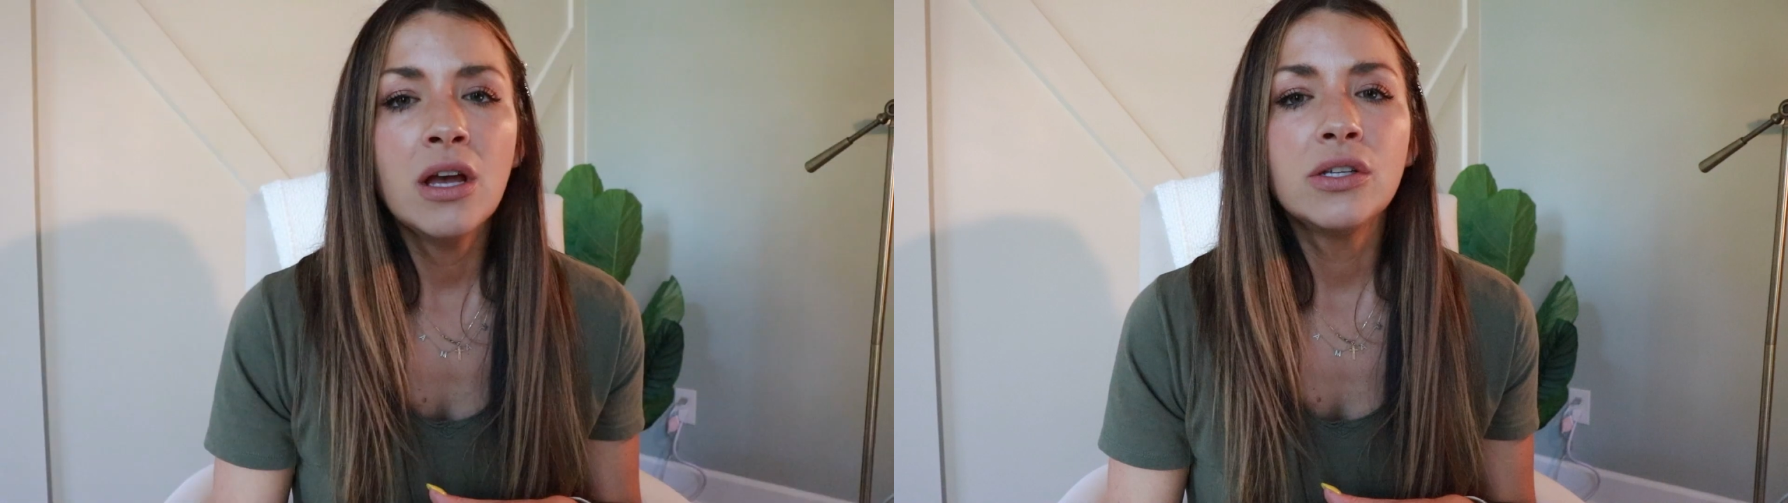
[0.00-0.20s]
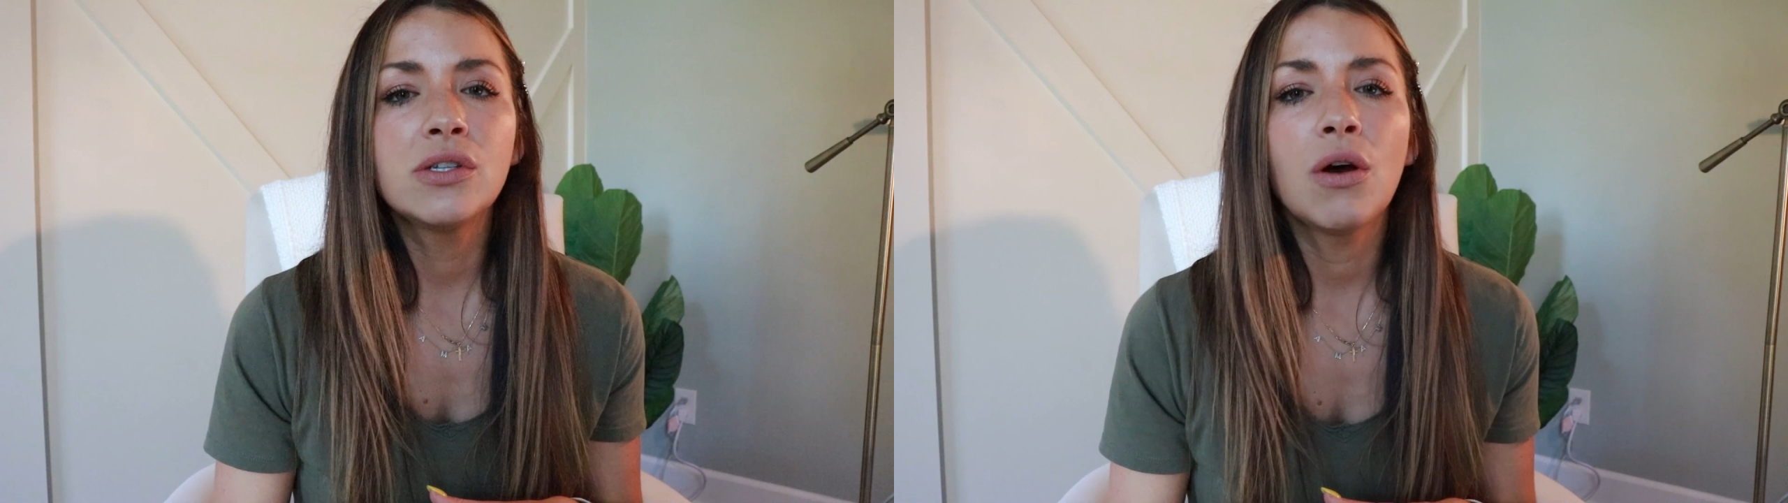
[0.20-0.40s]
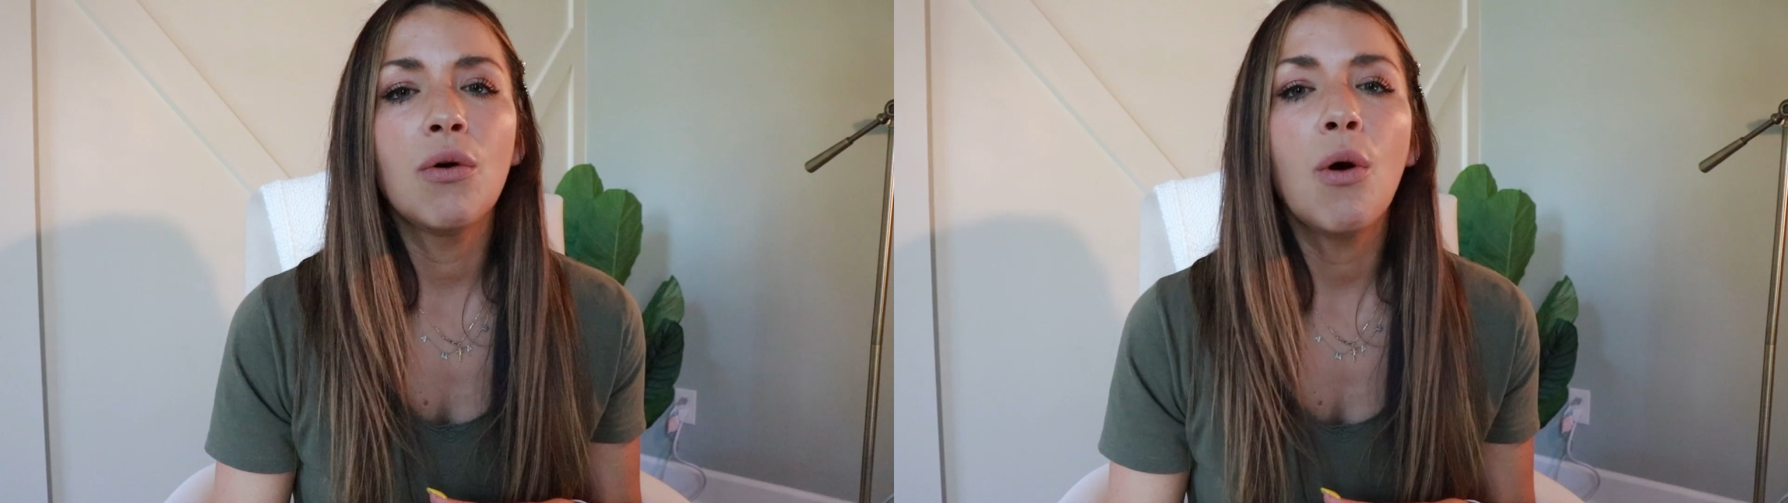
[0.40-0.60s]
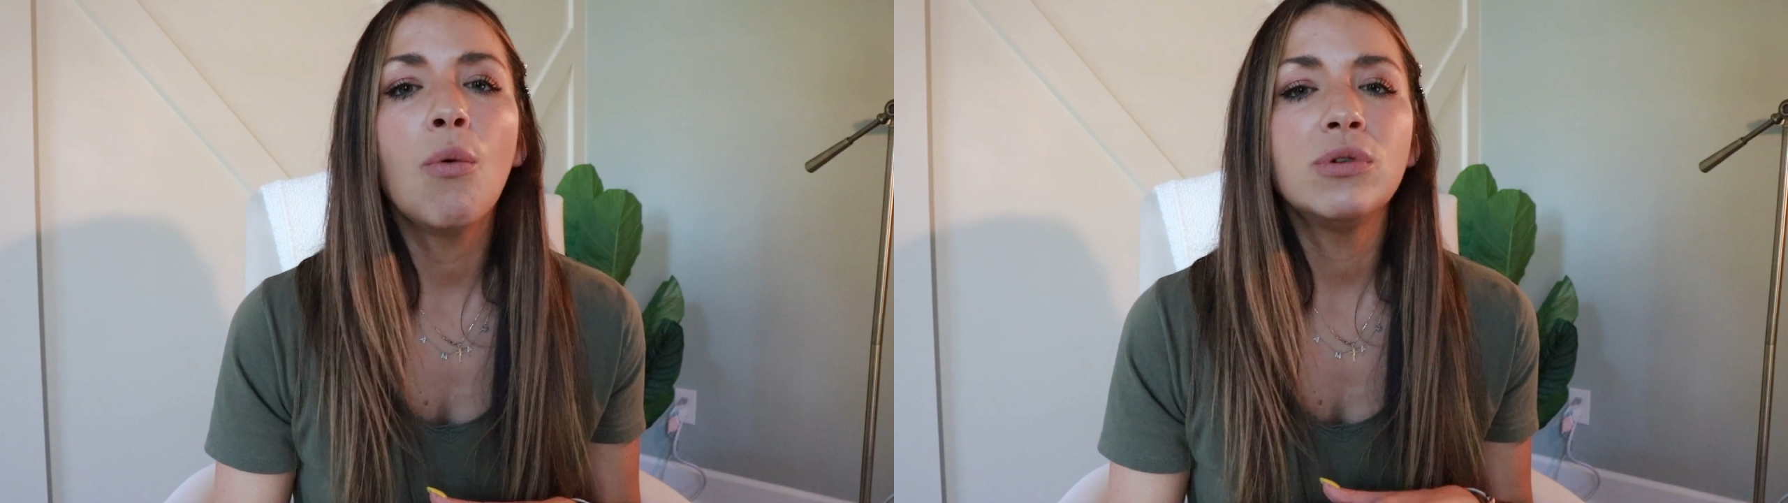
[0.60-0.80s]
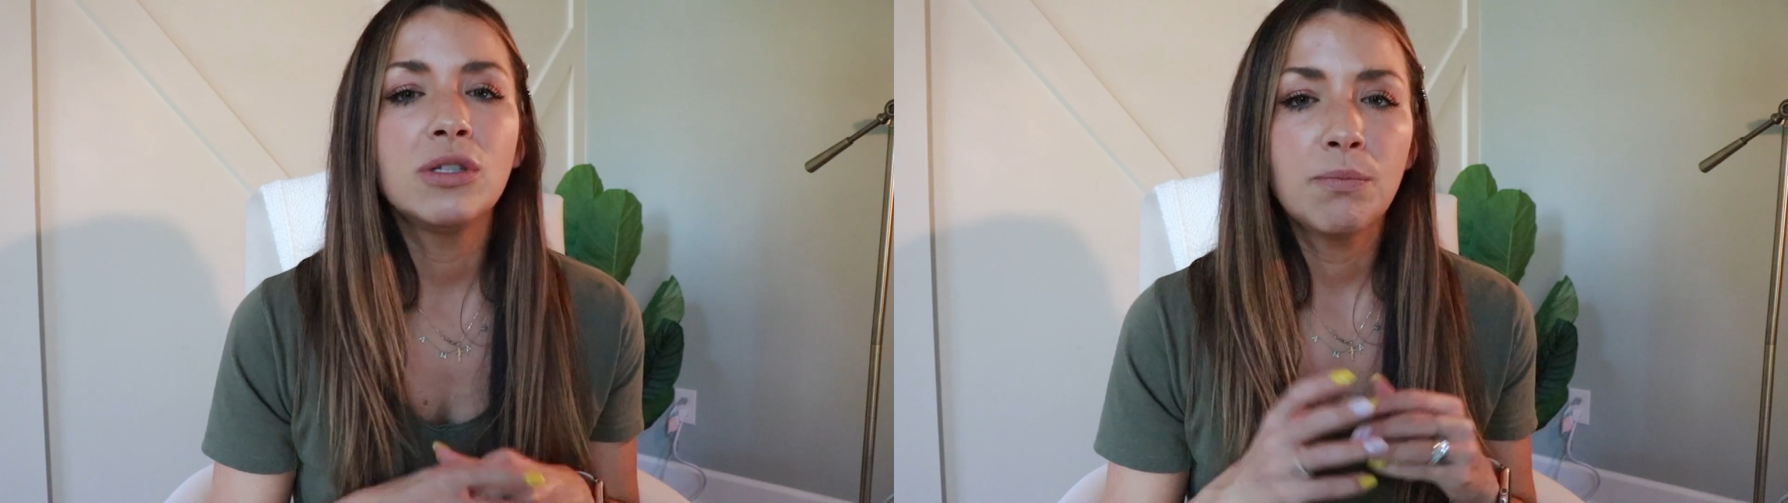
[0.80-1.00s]

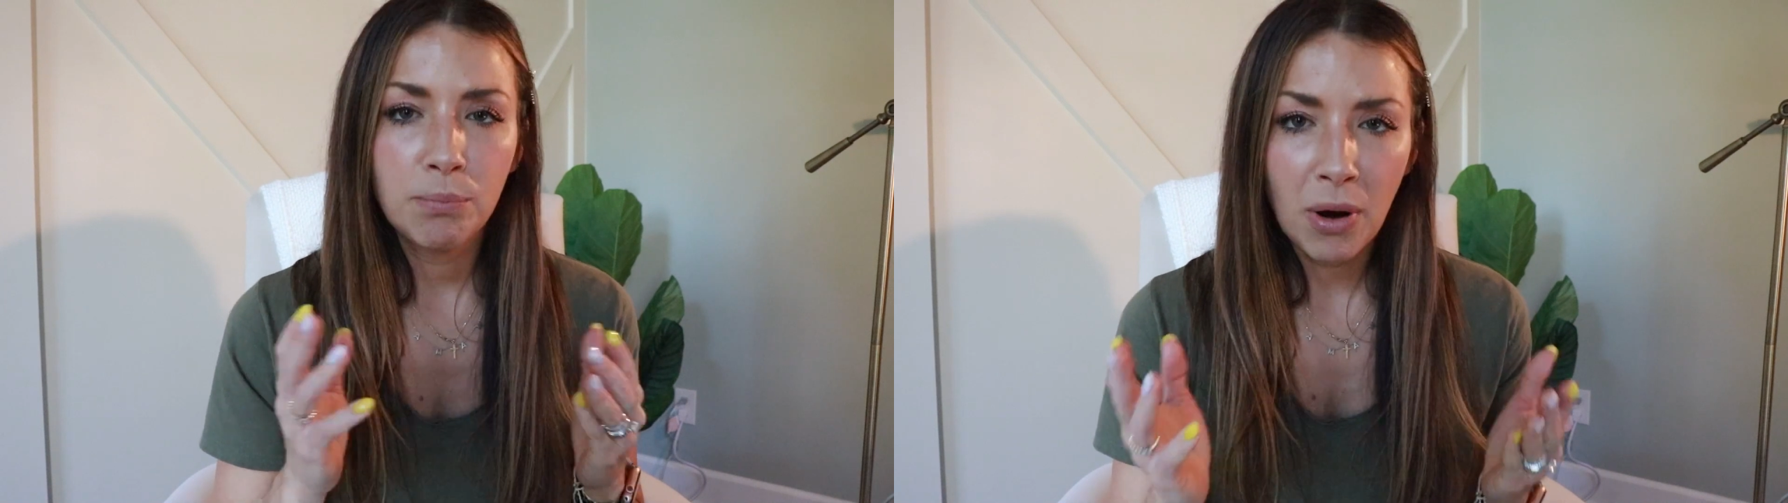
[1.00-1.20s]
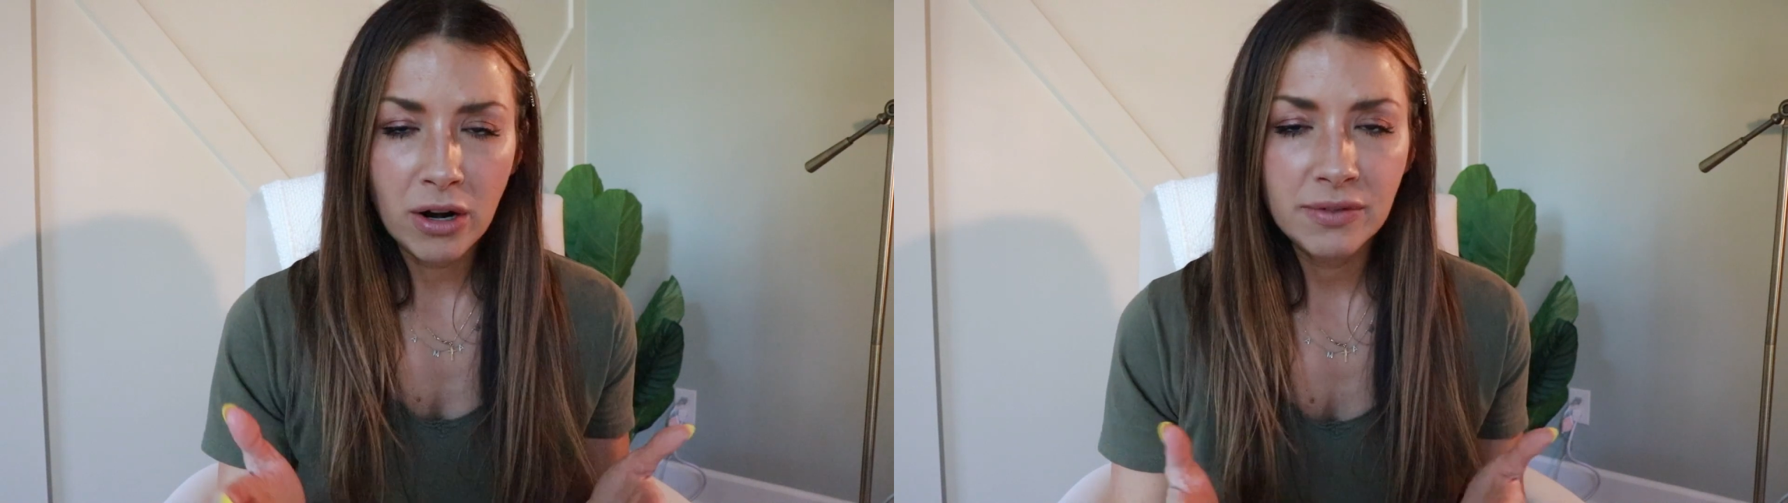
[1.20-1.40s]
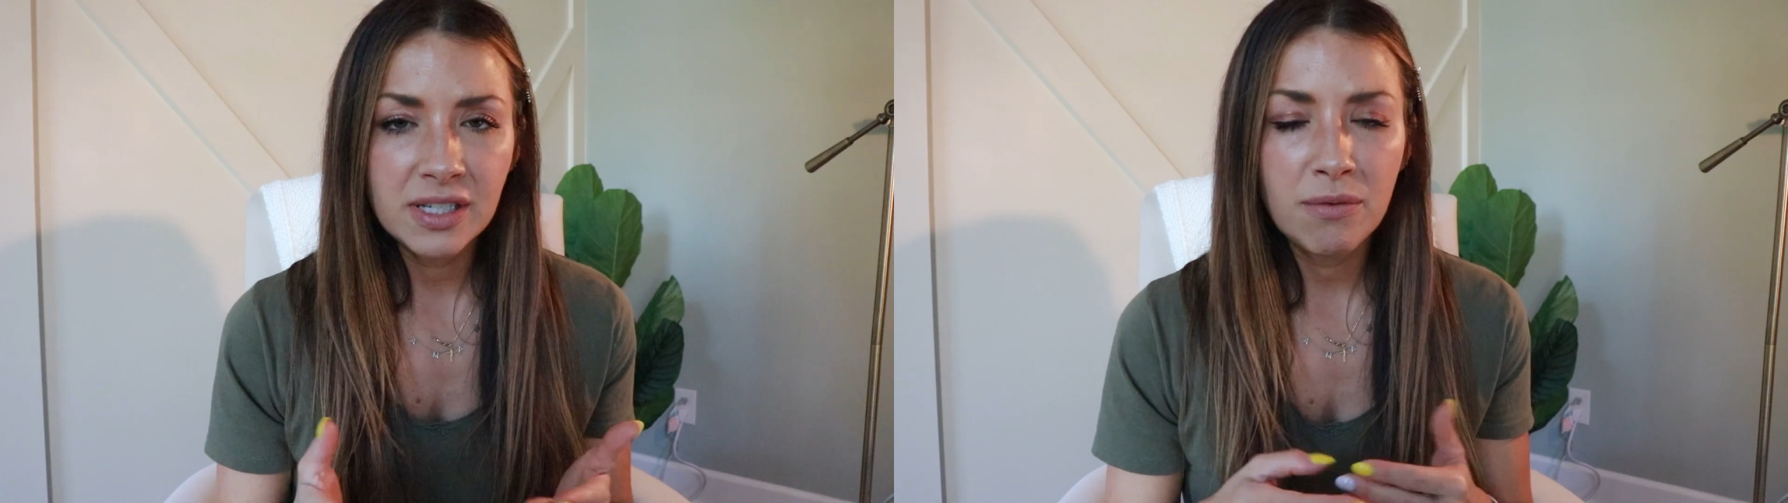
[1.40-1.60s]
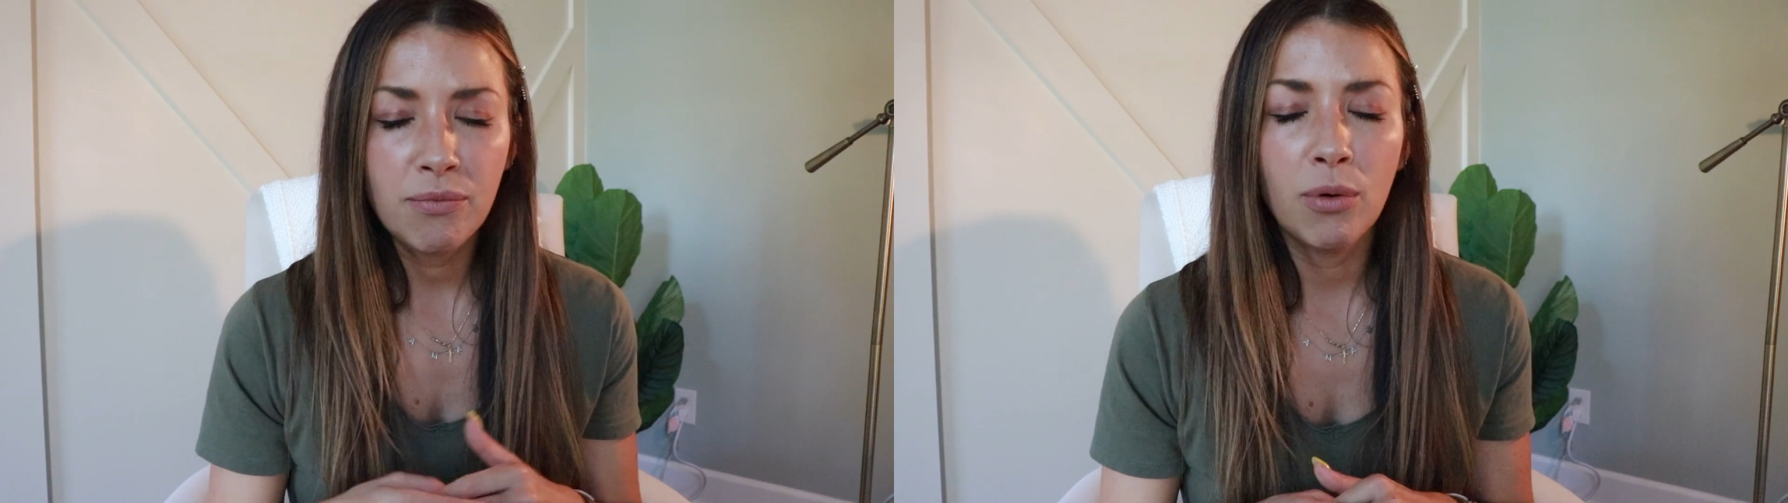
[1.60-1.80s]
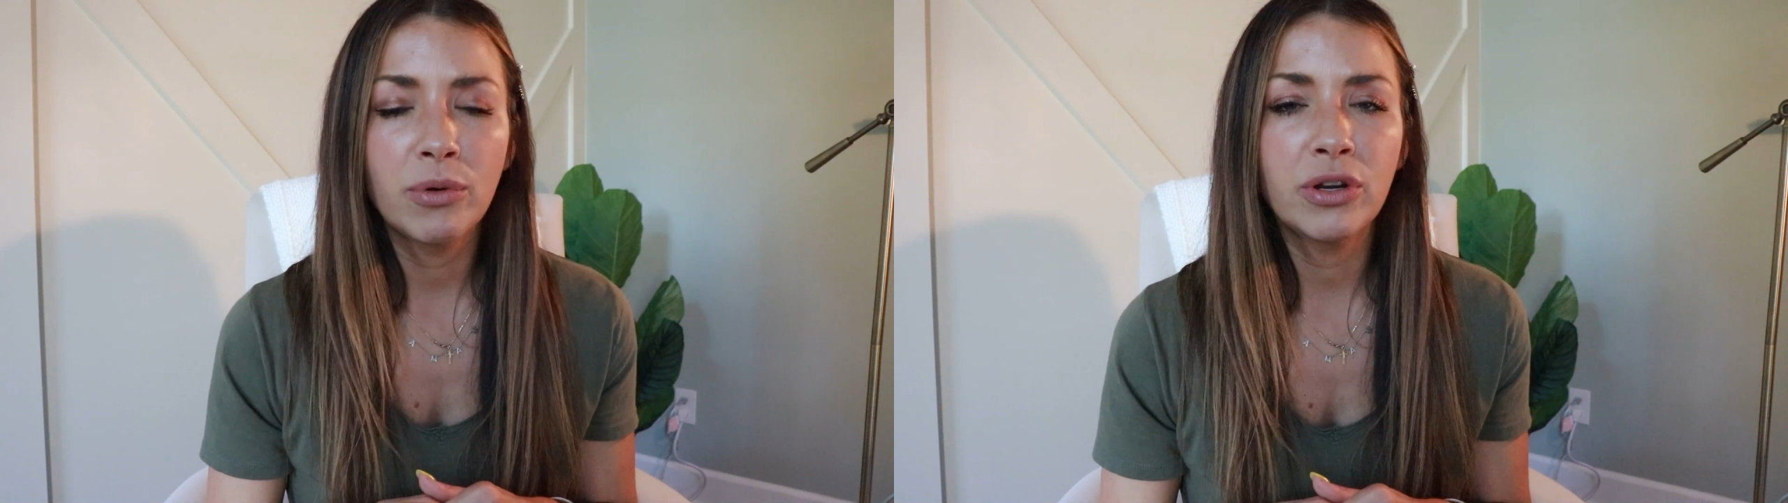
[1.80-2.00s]
So part of step
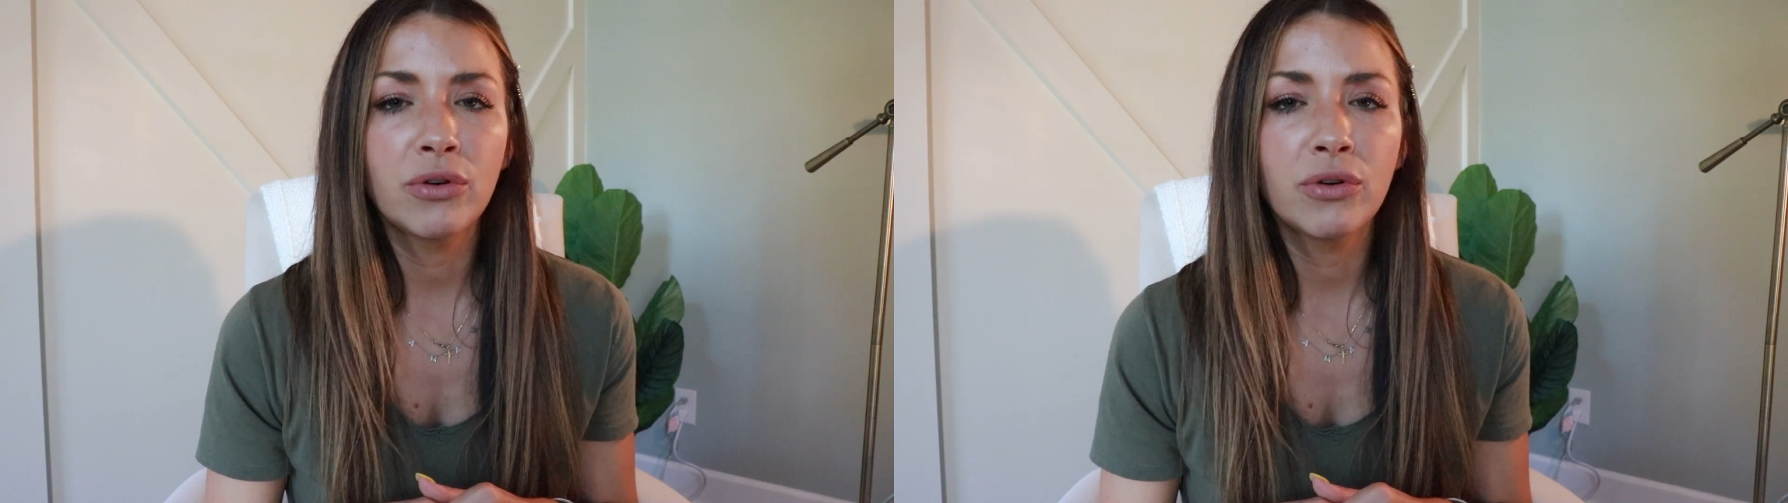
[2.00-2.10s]
4 when